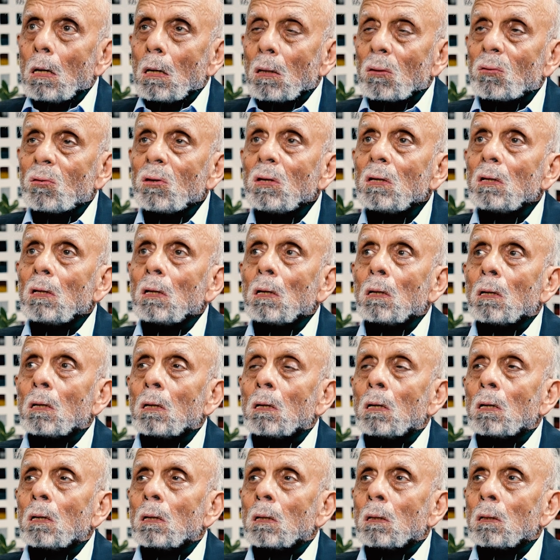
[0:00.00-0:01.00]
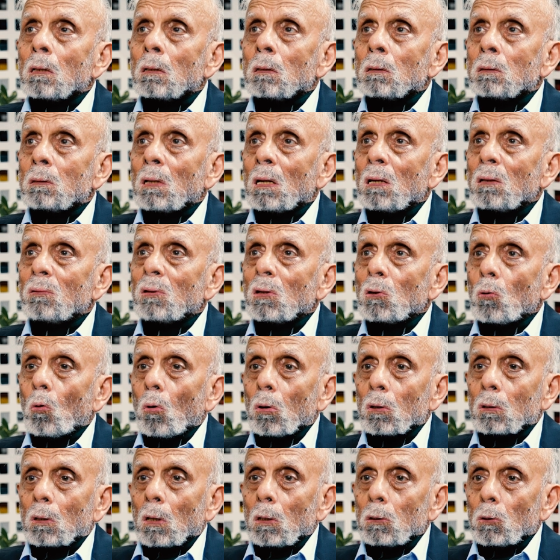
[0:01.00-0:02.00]
See, there's an
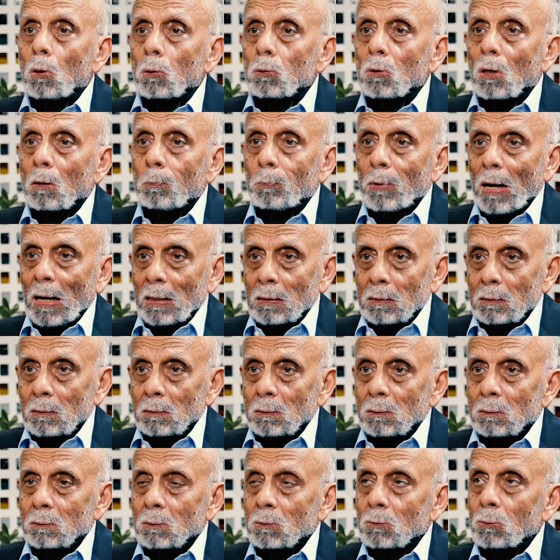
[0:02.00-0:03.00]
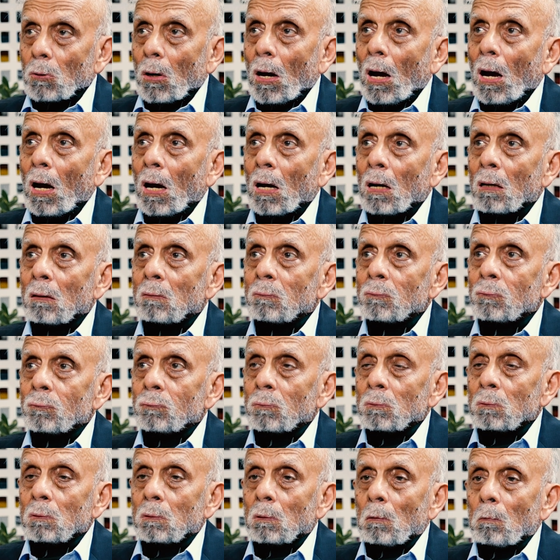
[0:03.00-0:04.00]
old colonial practice to have
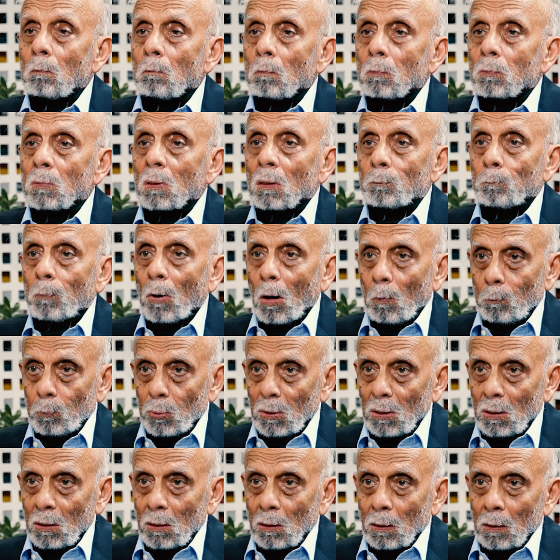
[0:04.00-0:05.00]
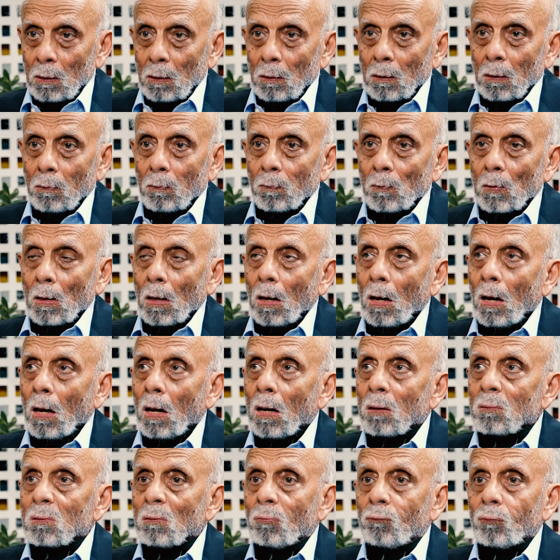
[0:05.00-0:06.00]
the poppy
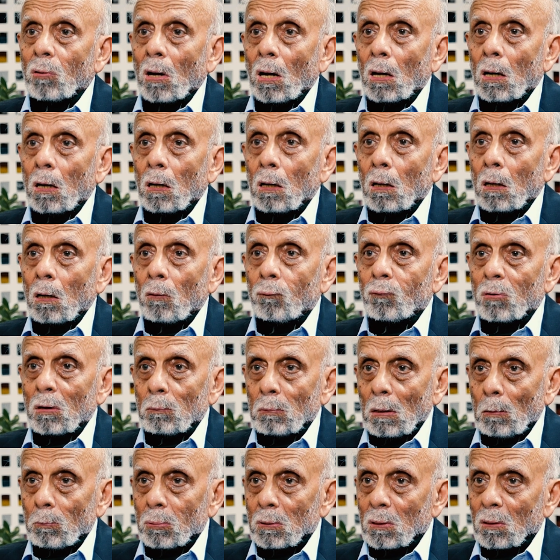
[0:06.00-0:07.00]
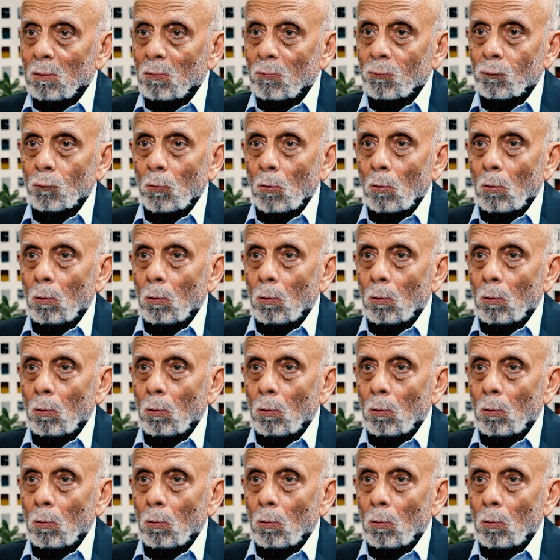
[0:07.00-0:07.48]
as the flower of remembrance for